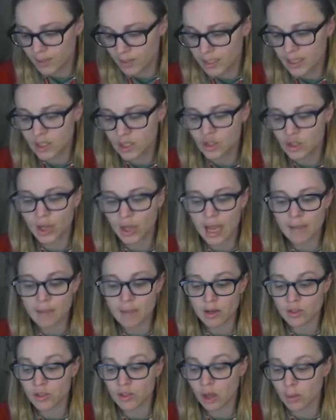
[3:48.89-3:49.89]
The digital came
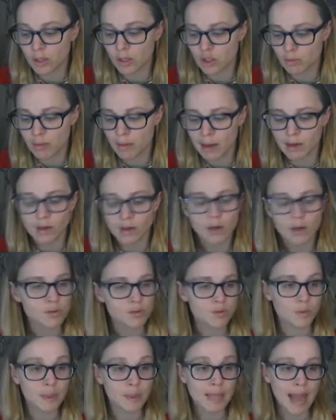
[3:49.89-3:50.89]
out so much better. I
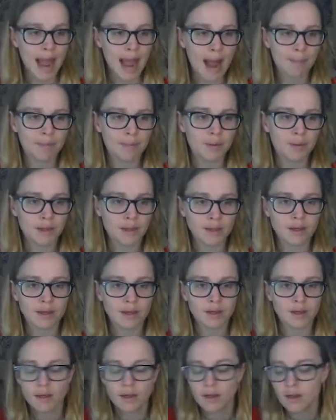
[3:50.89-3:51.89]
was really happy with
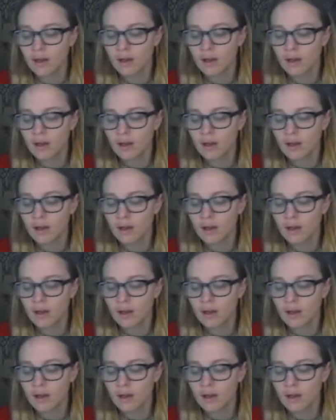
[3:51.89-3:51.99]
it.